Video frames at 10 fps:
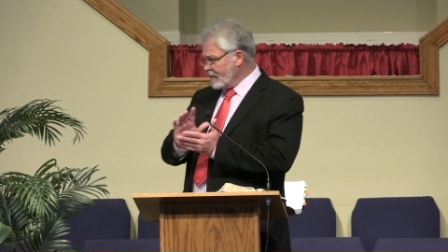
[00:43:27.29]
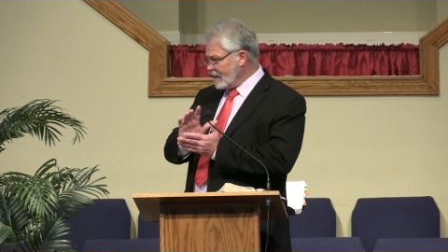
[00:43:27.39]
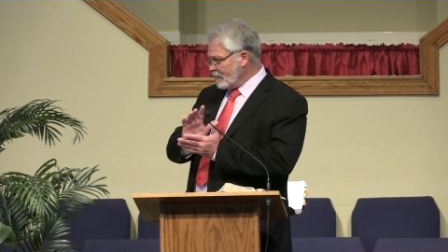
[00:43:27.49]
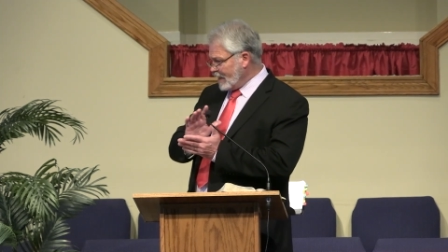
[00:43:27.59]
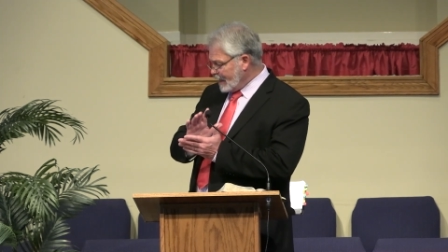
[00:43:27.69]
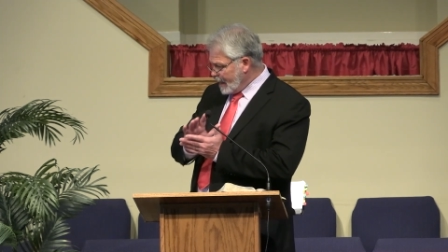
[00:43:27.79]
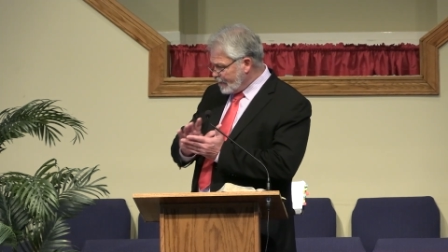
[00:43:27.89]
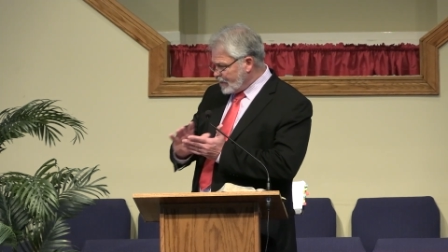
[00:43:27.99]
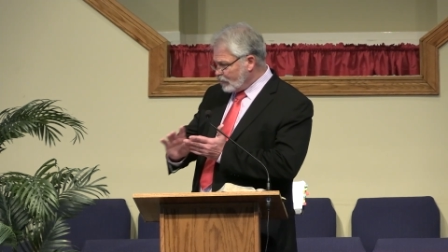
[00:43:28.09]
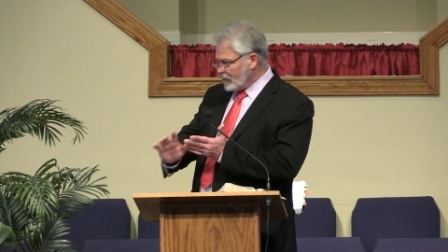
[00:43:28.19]
about how
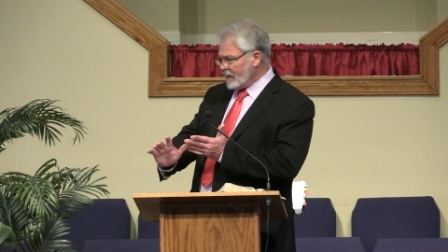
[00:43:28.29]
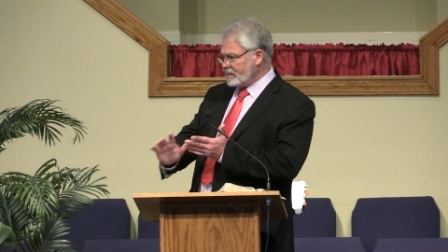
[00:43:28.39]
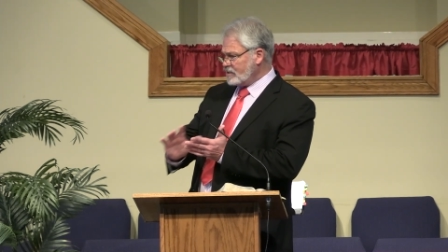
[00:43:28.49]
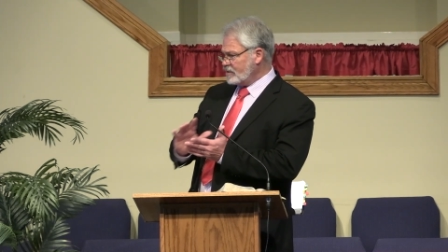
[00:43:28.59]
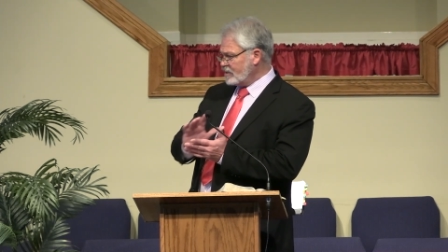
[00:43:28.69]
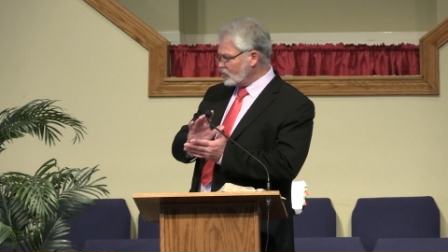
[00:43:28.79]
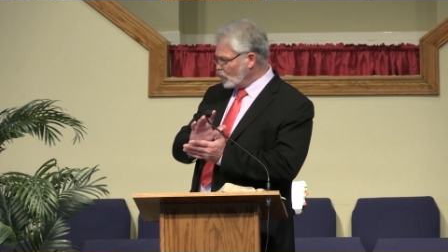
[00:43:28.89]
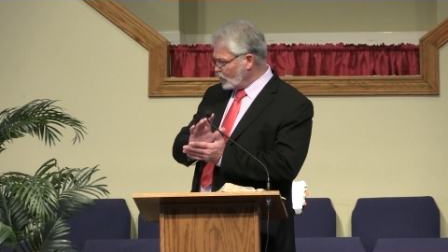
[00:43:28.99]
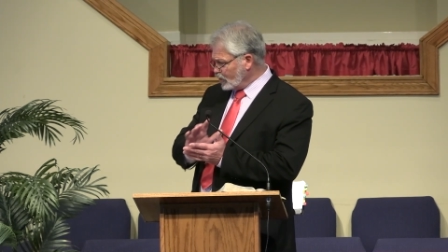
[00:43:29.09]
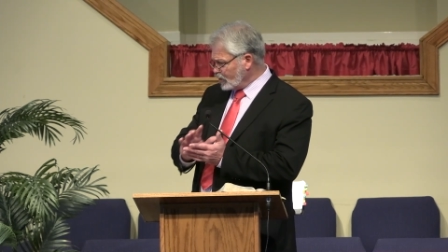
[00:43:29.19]
they relate to this
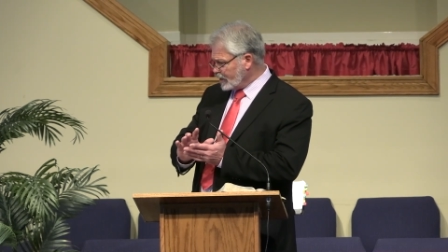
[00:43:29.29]
world